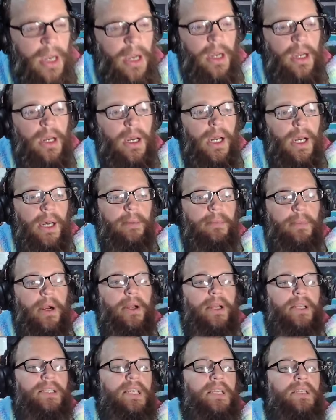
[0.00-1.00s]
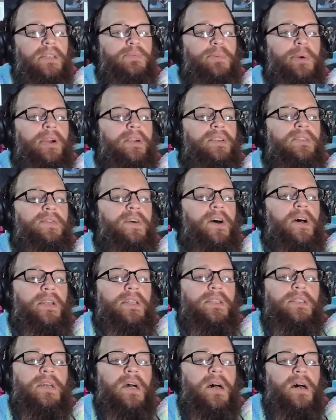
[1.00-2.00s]
Um, all right, Taylor's parents, Fong
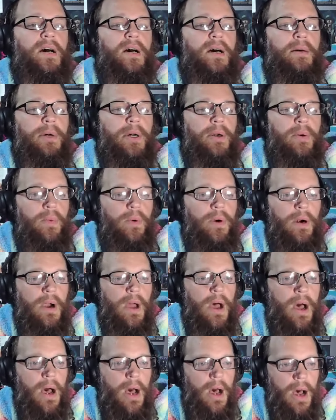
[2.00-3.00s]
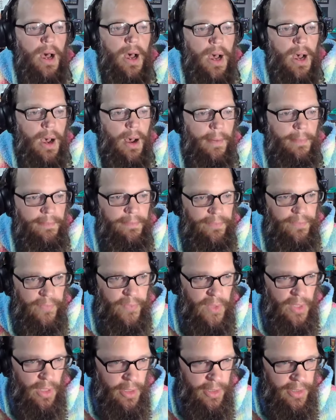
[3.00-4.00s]
and Tom, were
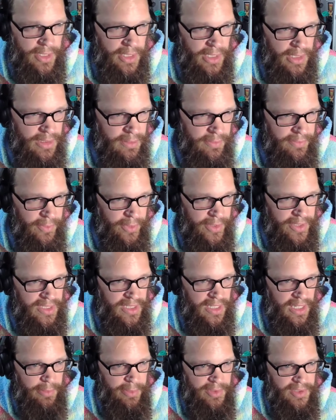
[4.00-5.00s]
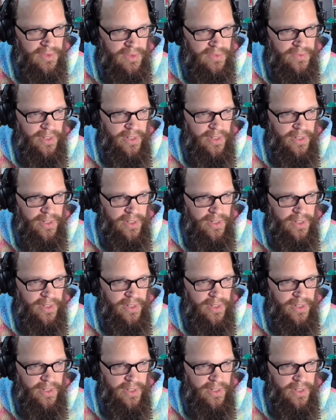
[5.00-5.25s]
um are getting some voice time, which is